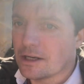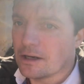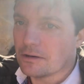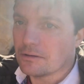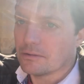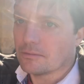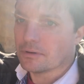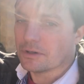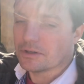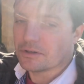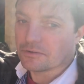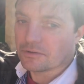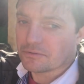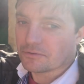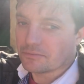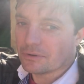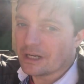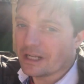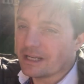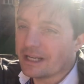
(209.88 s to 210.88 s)
known, who was,
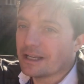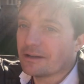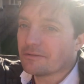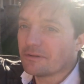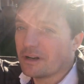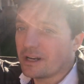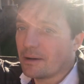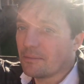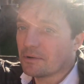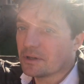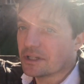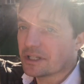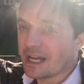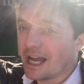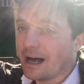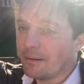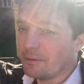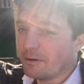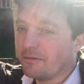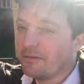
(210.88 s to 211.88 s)
was really his real name was
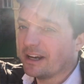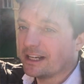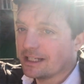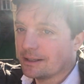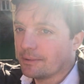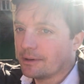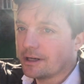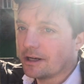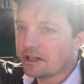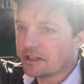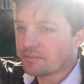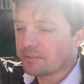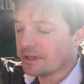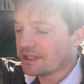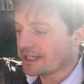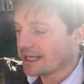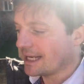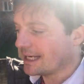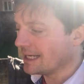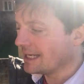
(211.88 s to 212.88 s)
Albert Victor, but known as
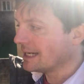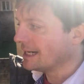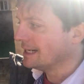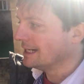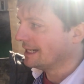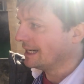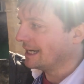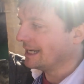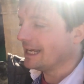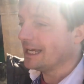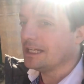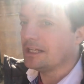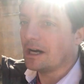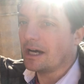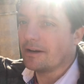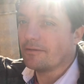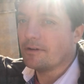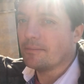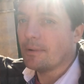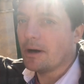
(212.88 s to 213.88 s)
Prince Eddie, and he
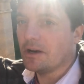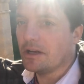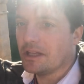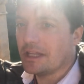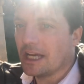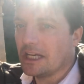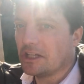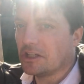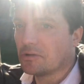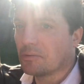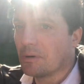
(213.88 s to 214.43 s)
died of pneumonia at the age of